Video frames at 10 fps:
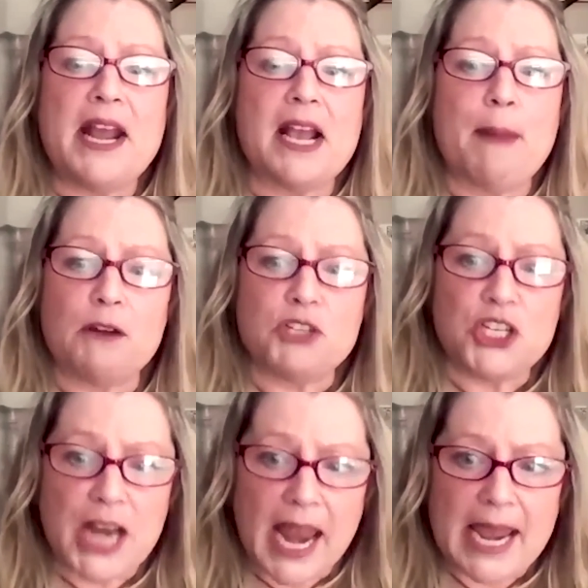about
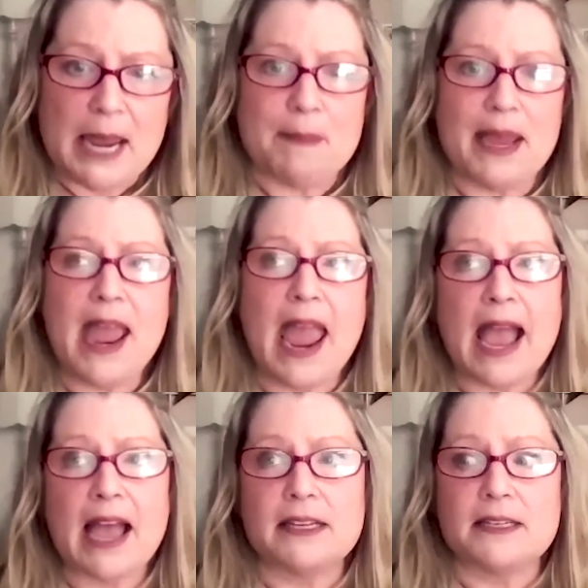shame,
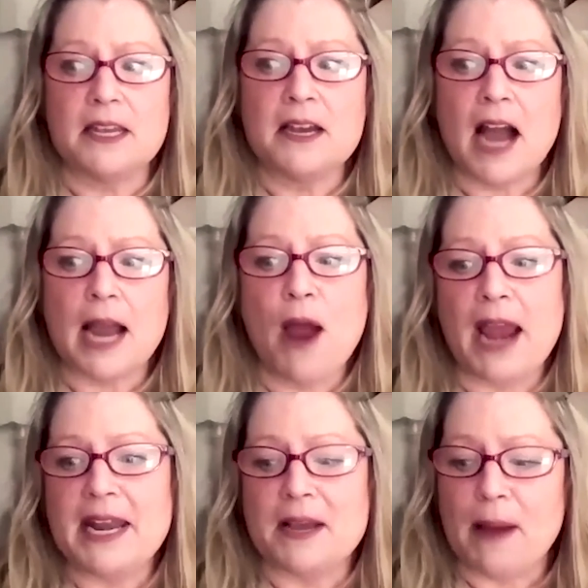and I'm
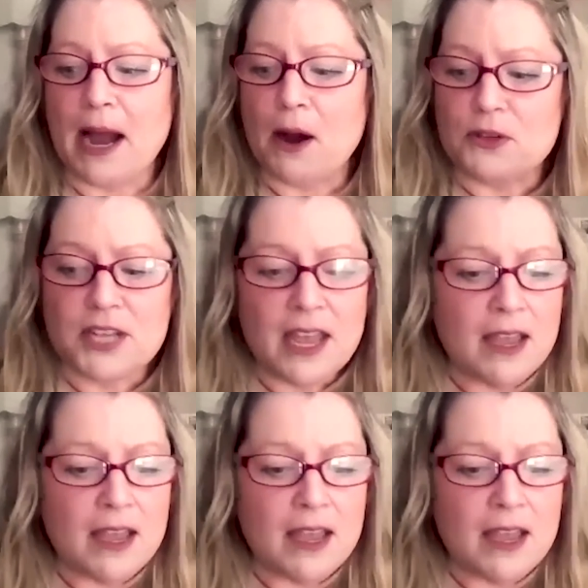writing about